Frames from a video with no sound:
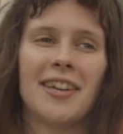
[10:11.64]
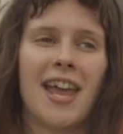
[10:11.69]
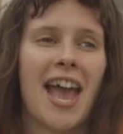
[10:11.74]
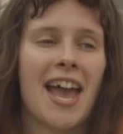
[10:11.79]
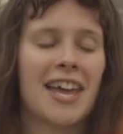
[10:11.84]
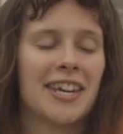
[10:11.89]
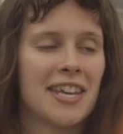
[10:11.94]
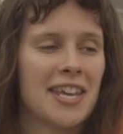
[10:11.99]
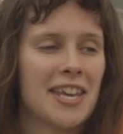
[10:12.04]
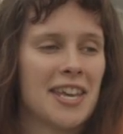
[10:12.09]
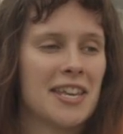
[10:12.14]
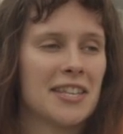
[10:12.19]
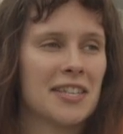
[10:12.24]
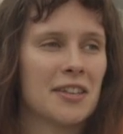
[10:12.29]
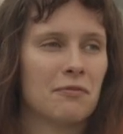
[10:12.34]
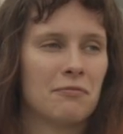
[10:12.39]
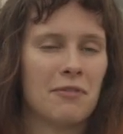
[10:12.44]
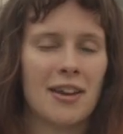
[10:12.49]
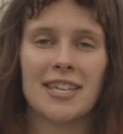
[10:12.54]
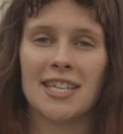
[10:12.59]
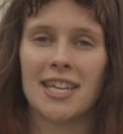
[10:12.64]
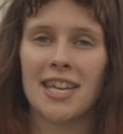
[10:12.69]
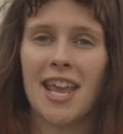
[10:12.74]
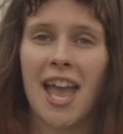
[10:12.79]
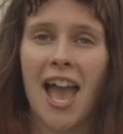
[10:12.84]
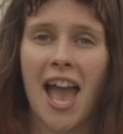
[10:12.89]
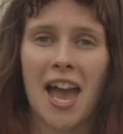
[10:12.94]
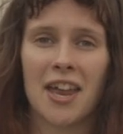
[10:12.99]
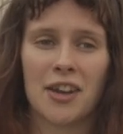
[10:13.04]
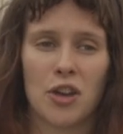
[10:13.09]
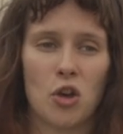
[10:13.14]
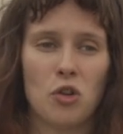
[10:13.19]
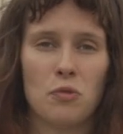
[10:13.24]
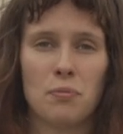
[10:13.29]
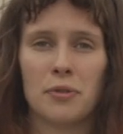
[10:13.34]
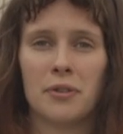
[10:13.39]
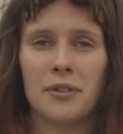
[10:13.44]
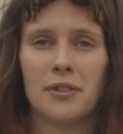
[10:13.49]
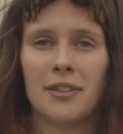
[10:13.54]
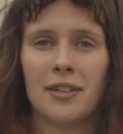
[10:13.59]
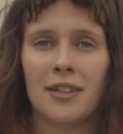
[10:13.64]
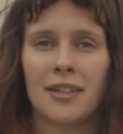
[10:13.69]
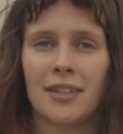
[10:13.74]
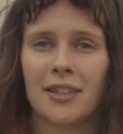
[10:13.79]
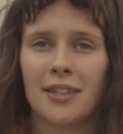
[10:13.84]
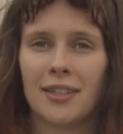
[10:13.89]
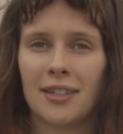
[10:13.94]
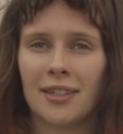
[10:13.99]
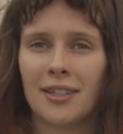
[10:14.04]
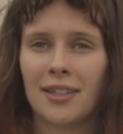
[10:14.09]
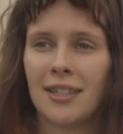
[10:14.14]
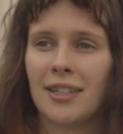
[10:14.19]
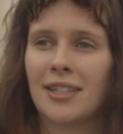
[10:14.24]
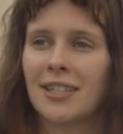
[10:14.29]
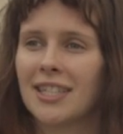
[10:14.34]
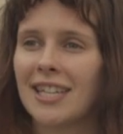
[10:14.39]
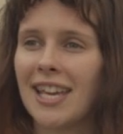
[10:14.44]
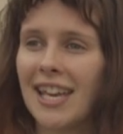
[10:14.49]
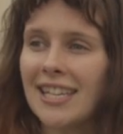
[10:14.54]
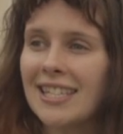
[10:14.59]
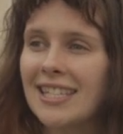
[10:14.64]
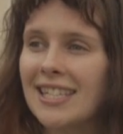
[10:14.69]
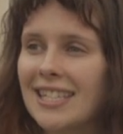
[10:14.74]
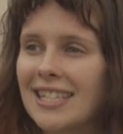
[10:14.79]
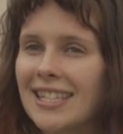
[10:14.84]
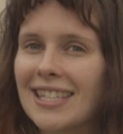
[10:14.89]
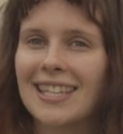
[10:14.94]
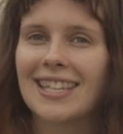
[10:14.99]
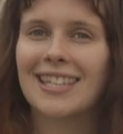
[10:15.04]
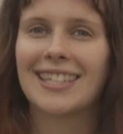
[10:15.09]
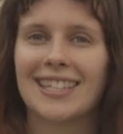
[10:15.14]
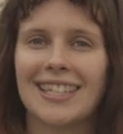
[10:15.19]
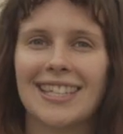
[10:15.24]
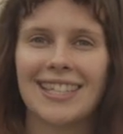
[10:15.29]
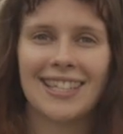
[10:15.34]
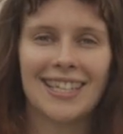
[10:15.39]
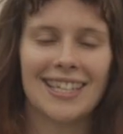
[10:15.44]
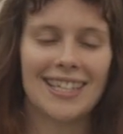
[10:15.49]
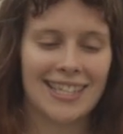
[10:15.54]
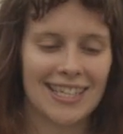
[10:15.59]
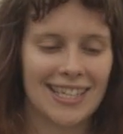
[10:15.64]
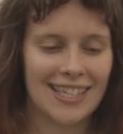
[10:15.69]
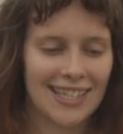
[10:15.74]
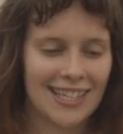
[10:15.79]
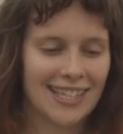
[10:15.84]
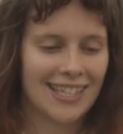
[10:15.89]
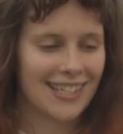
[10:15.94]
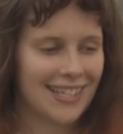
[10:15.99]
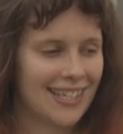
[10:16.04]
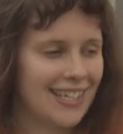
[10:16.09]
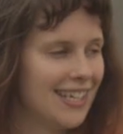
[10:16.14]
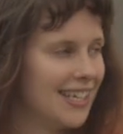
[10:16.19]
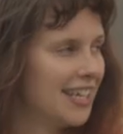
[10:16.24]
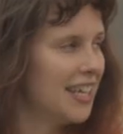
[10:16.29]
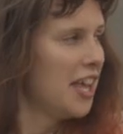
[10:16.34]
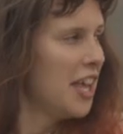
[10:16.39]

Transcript: And it is ready and open to guests. De -de -de -de.